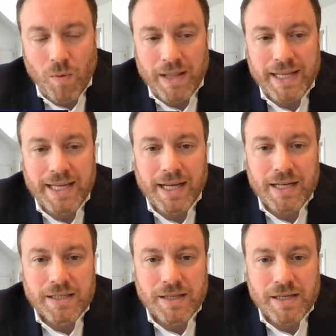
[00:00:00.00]
when they get
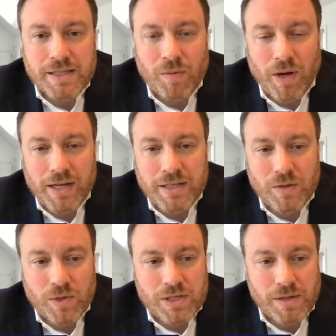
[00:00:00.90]
into this, they want to
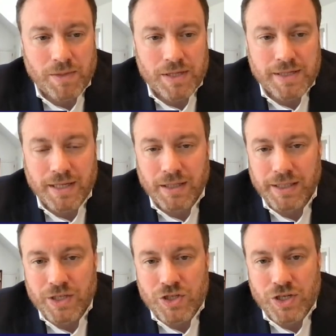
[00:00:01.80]
deal with someone that's got a
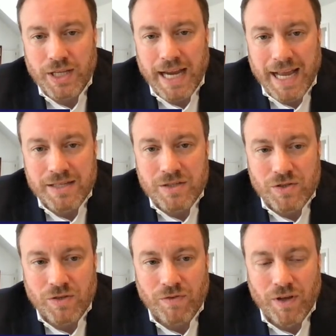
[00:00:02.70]
clean shirt, that hasn't
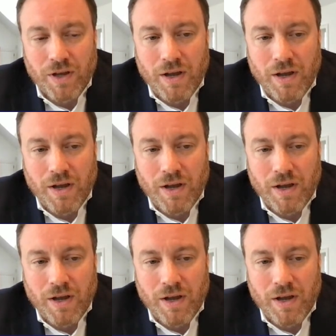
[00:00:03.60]
sort of,